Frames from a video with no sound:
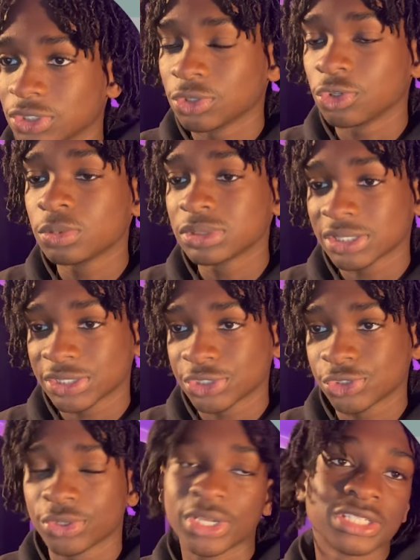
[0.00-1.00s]
group session,
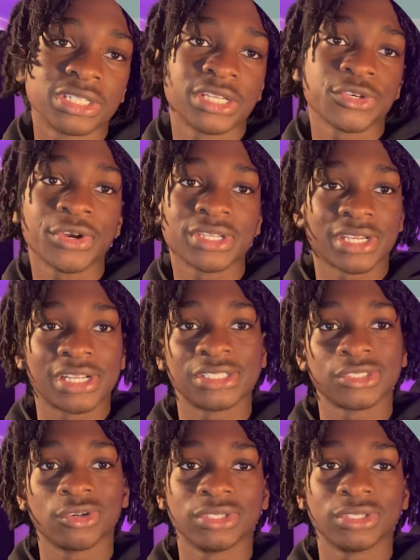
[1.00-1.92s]
so it's already set in stone.